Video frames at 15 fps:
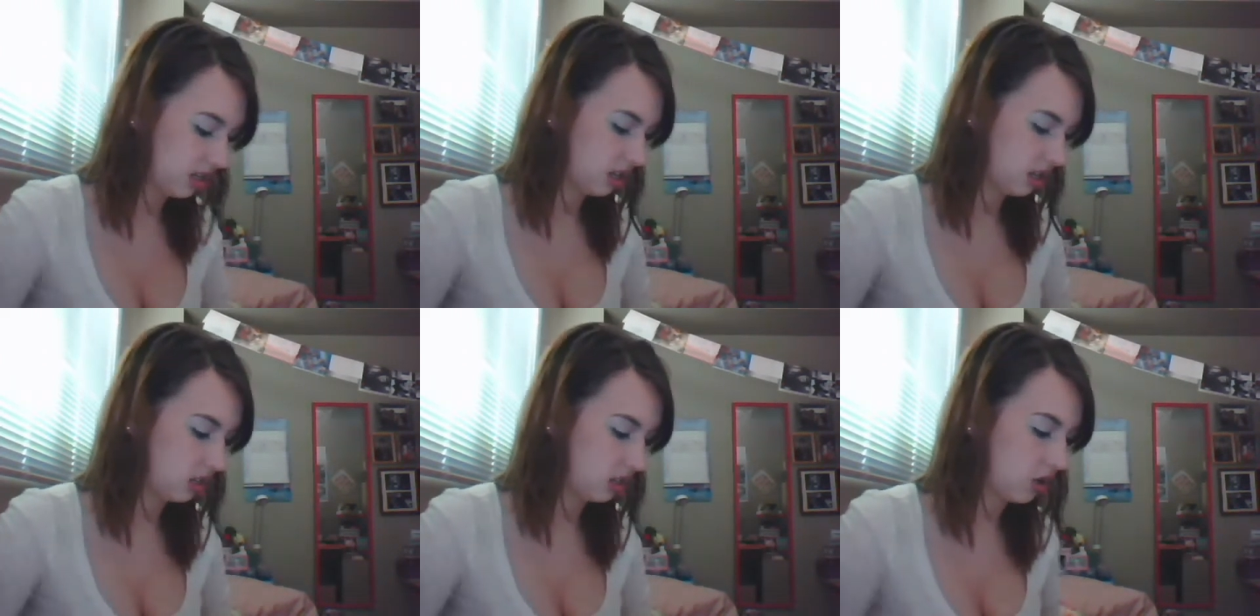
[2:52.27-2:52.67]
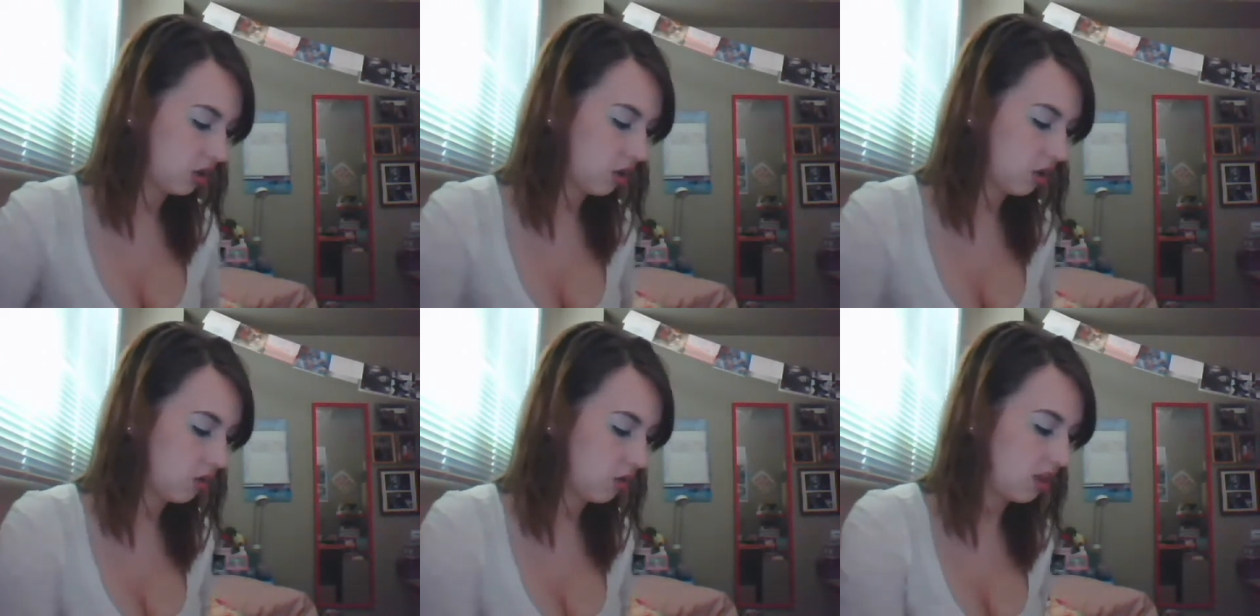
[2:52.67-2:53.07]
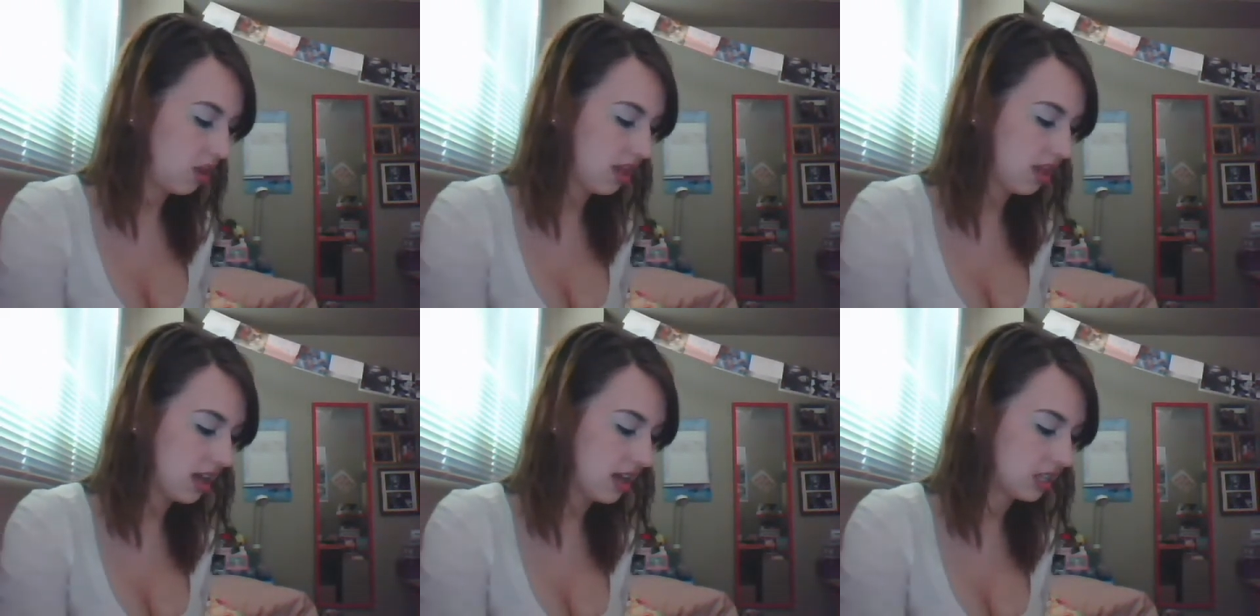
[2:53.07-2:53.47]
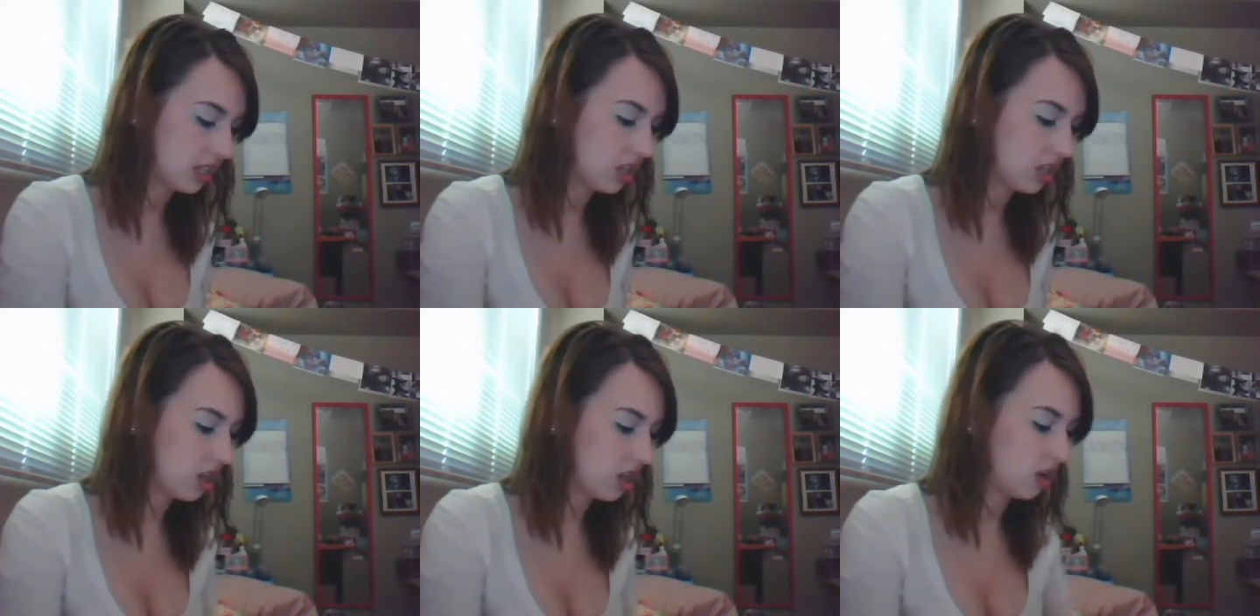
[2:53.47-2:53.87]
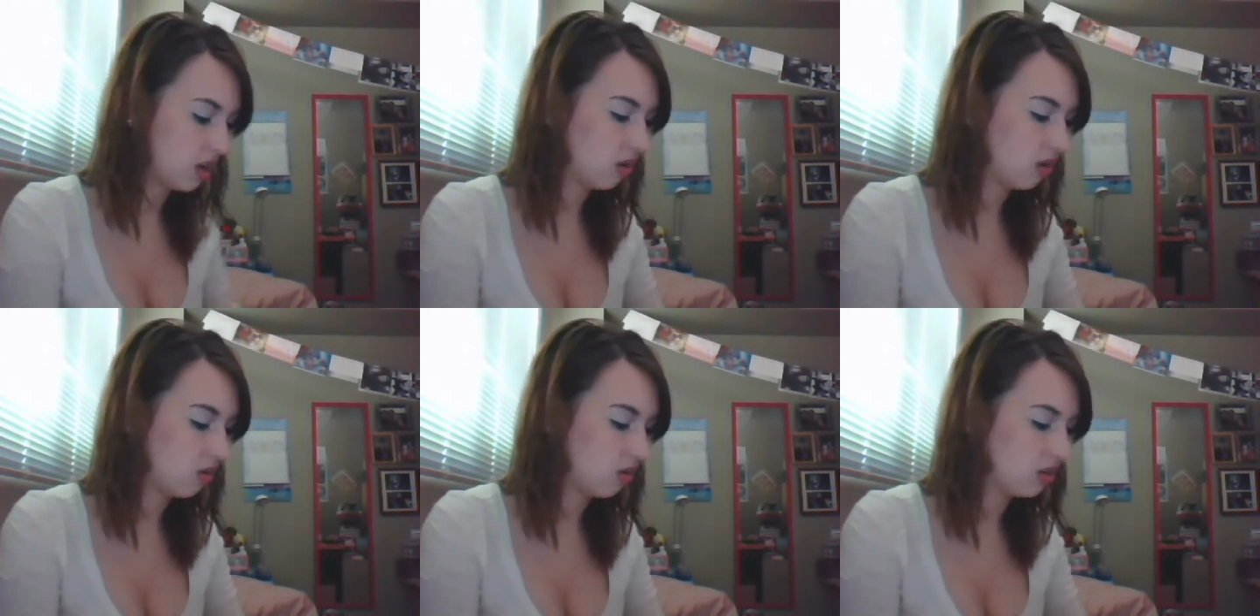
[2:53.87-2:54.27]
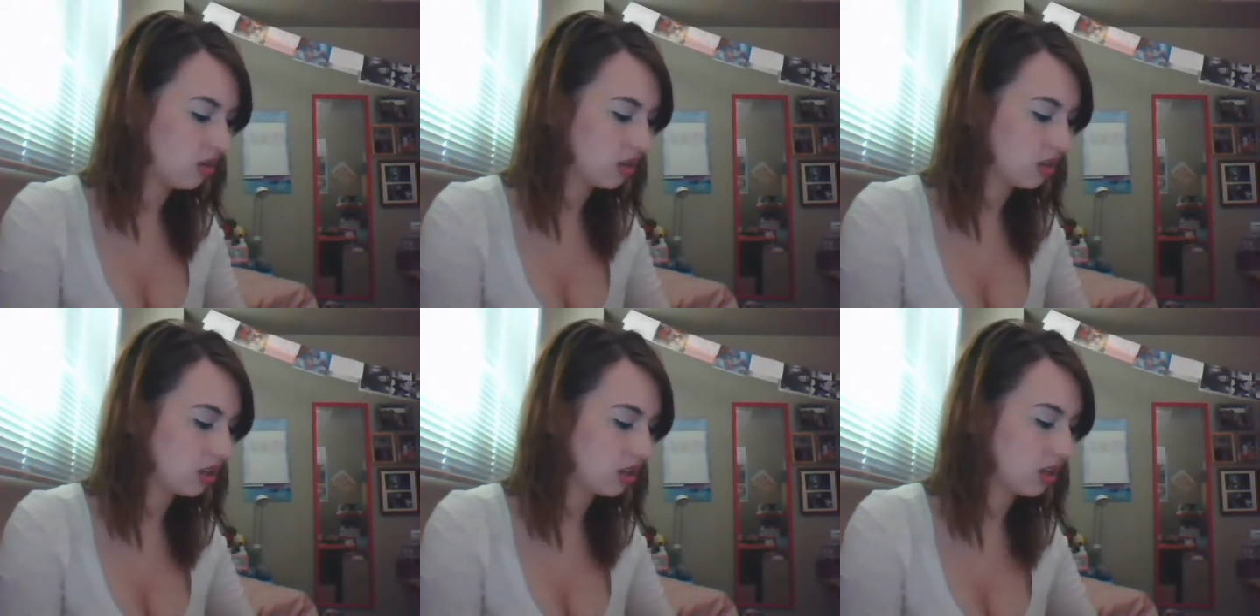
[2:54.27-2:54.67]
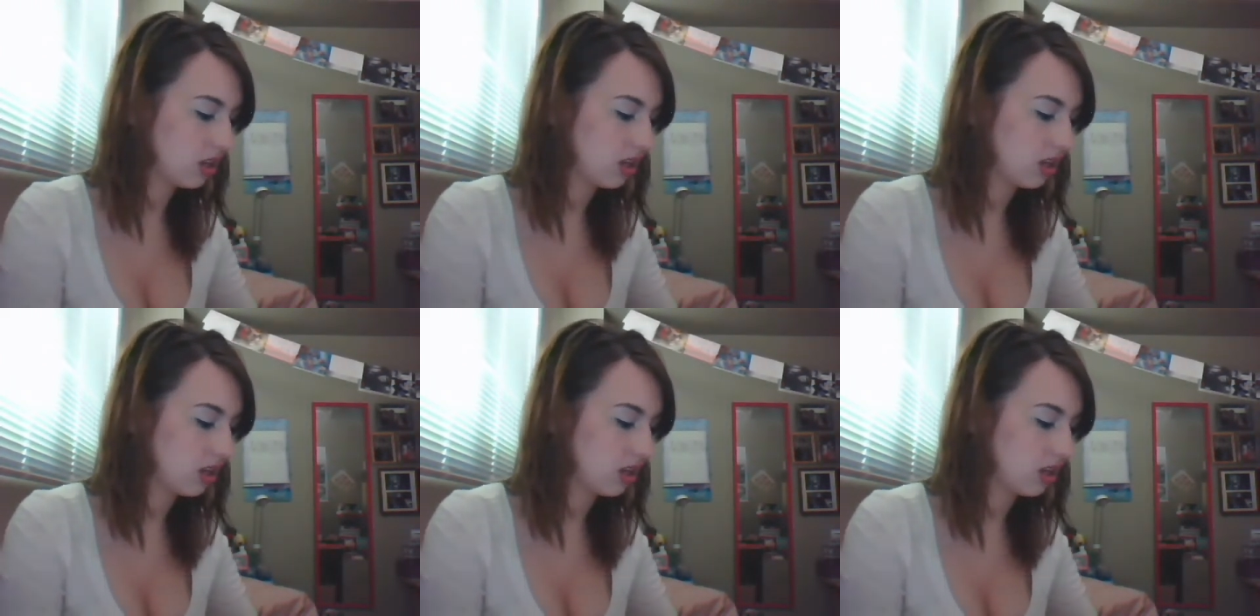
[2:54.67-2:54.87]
So that's those.